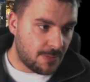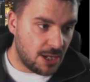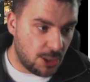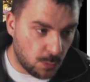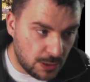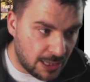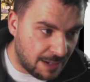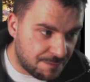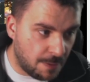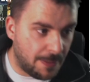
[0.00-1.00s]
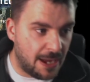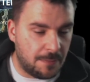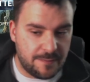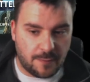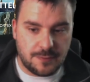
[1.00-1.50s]
you will have to bear
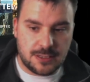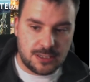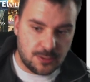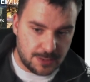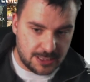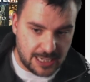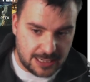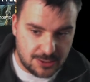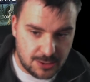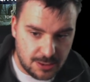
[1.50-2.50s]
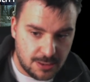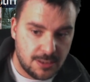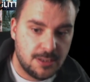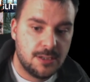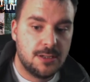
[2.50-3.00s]
with obviously some of the text,
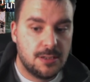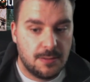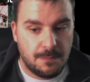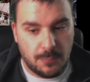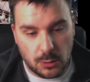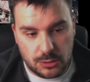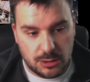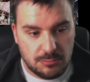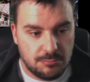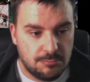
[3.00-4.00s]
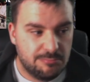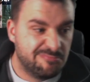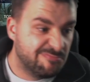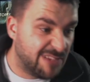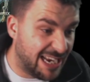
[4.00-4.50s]
but
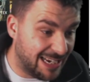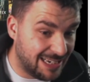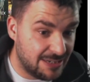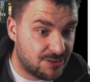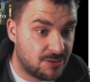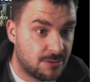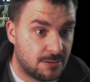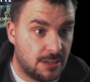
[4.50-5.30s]
it is...